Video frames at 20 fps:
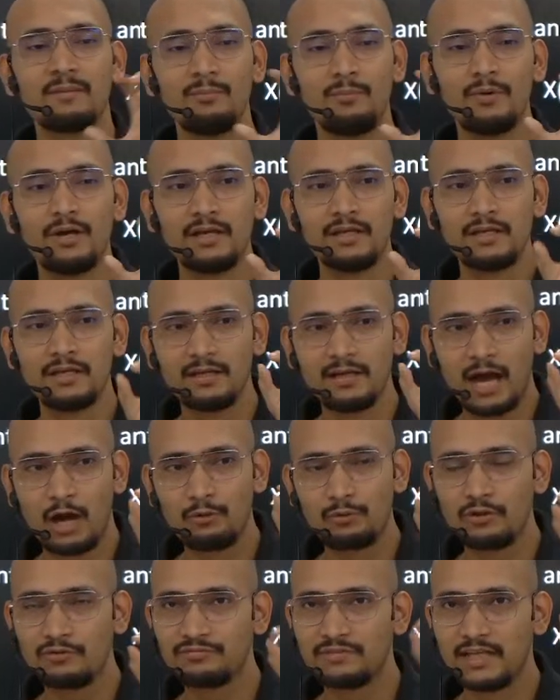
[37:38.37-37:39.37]
out
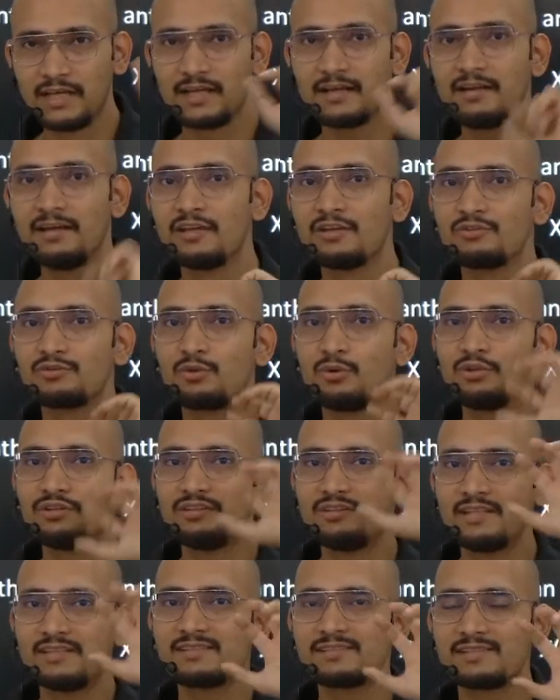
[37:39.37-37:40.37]
of there, so
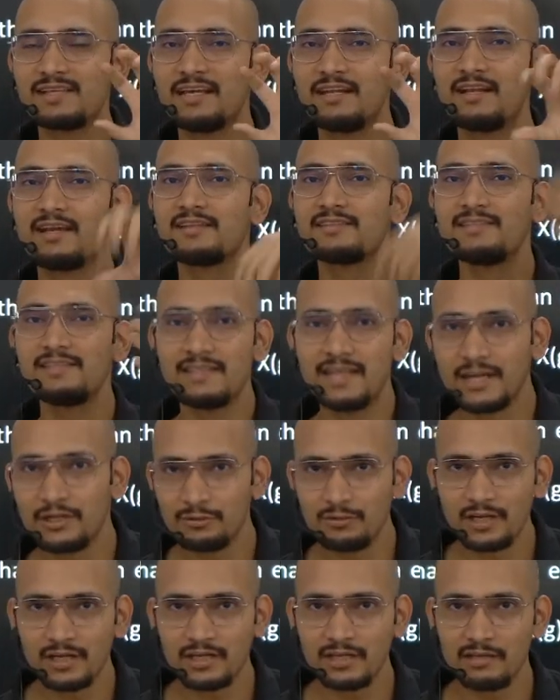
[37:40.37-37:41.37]
this energy that you are
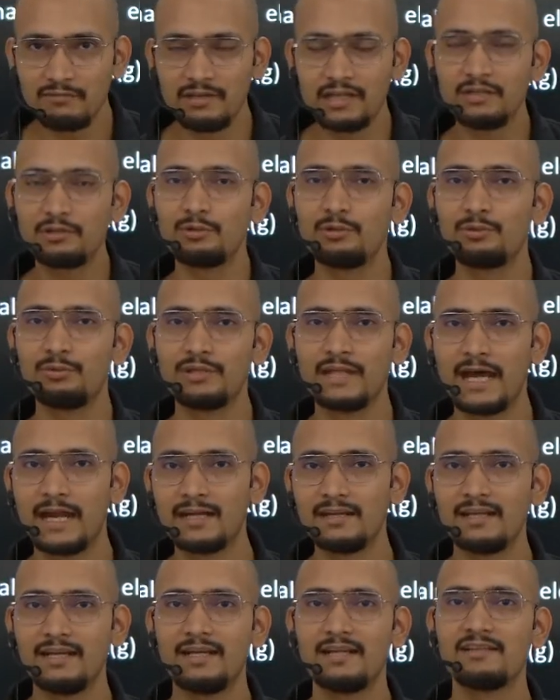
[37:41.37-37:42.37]
giving to do that,
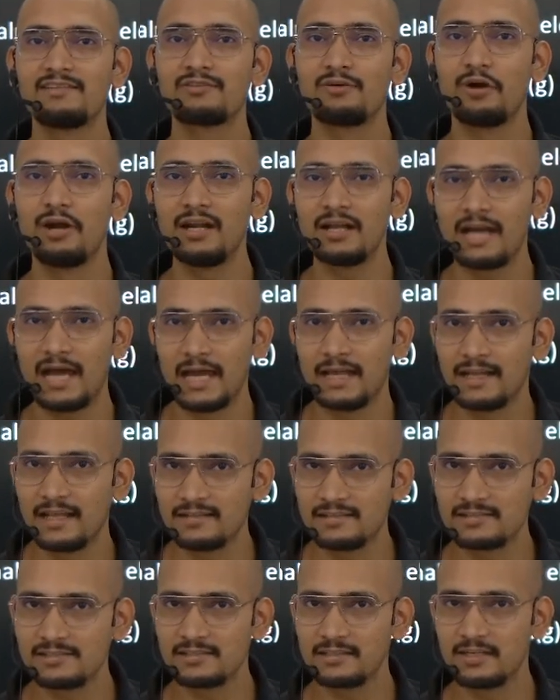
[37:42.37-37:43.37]
it is called
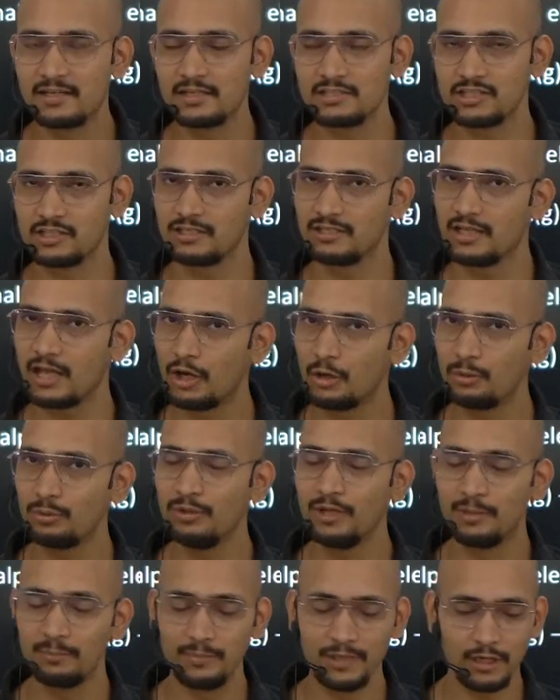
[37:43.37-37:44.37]
ionization energy. Now
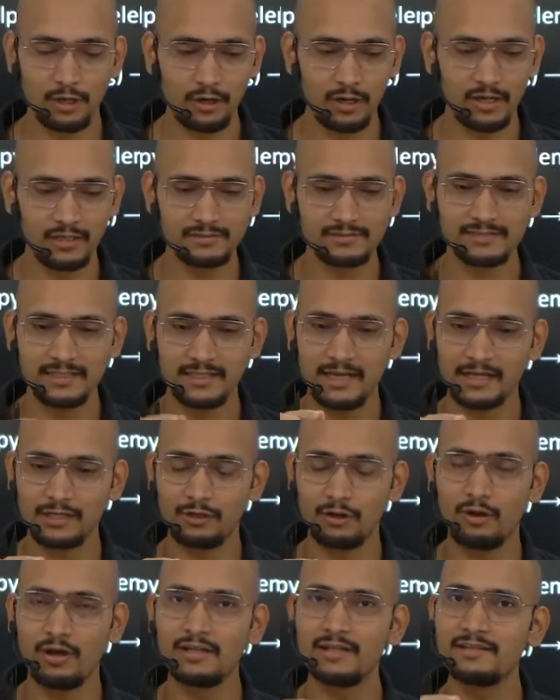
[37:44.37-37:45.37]
because
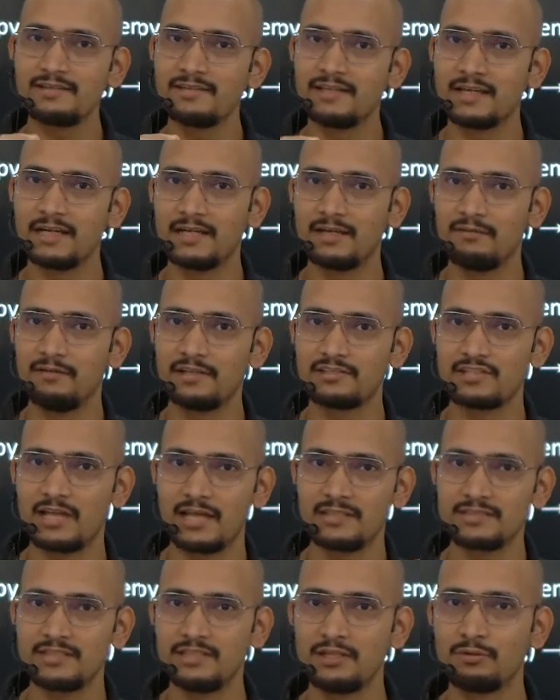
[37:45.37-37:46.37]
electron is negatively charged and
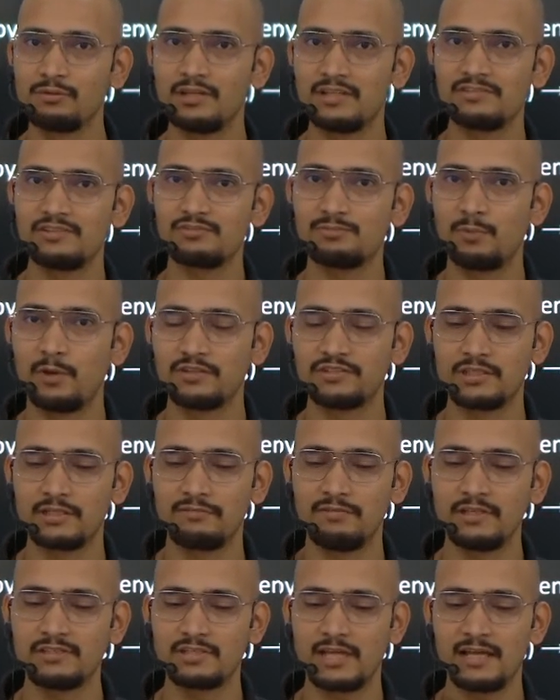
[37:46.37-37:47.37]
nucleus is positively
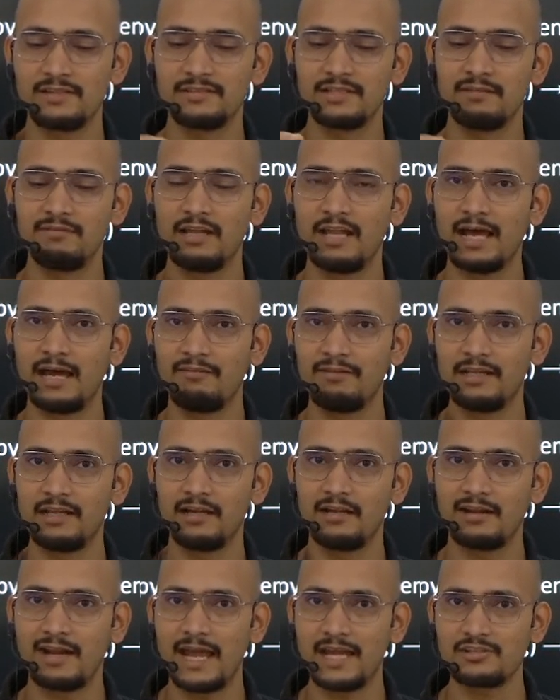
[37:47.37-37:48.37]
charged, they will have an
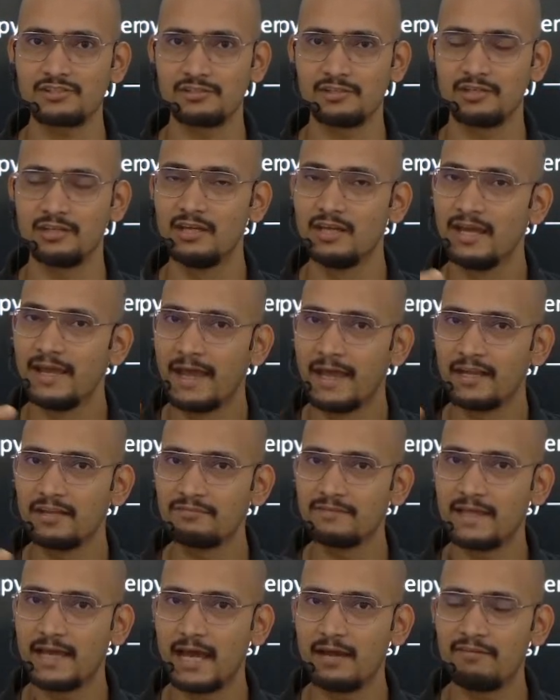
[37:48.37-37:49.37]
attraction, and if they
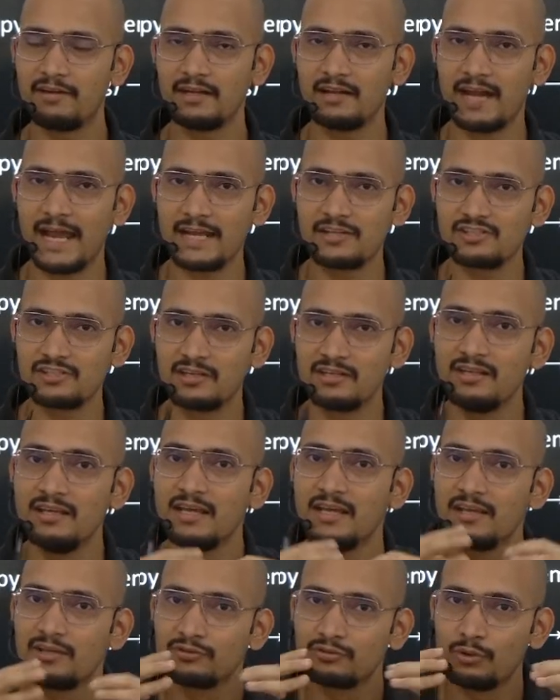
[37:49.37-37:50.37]
have attraction,
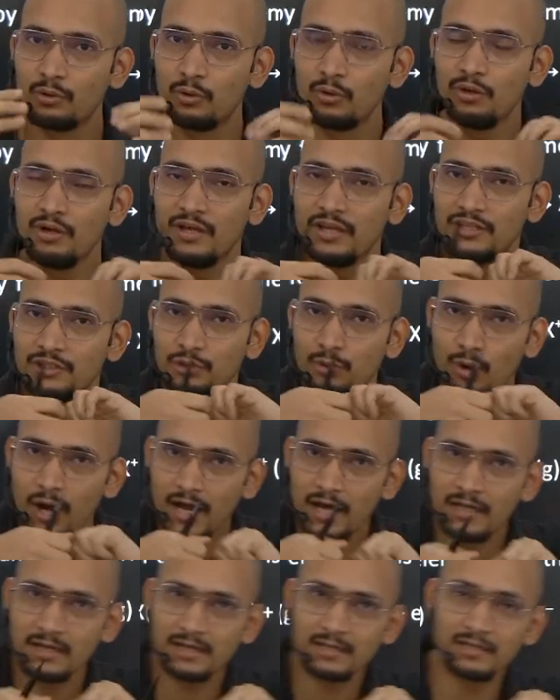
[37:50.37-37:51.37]
so you are
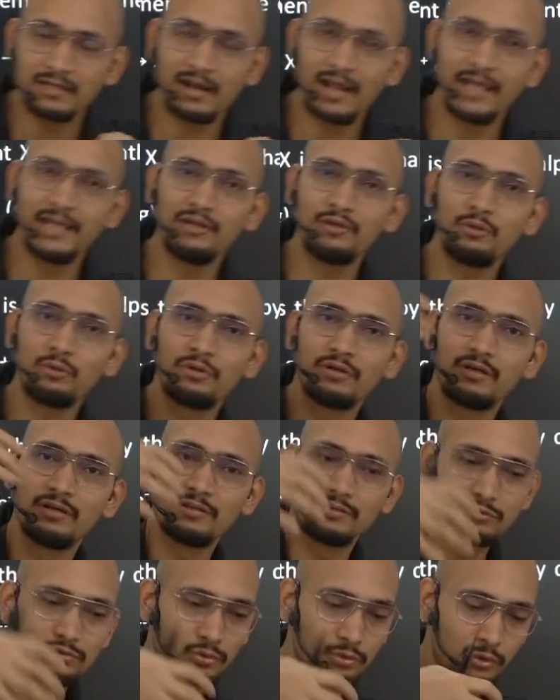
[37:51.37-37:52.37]
trying to,
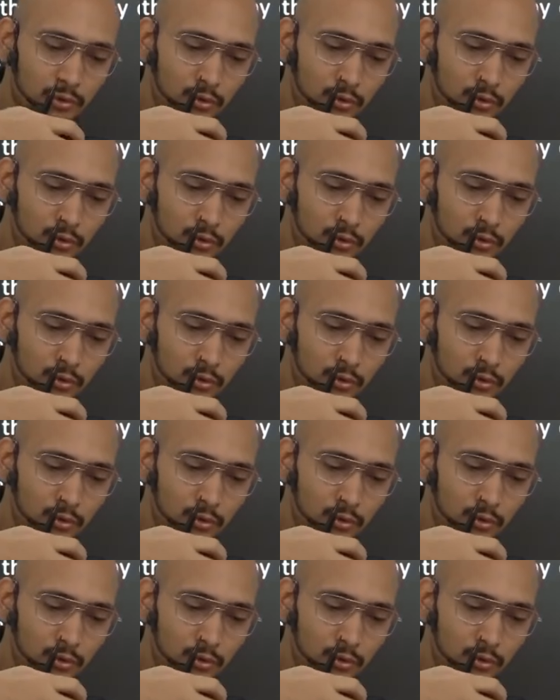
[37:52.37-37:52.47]
so to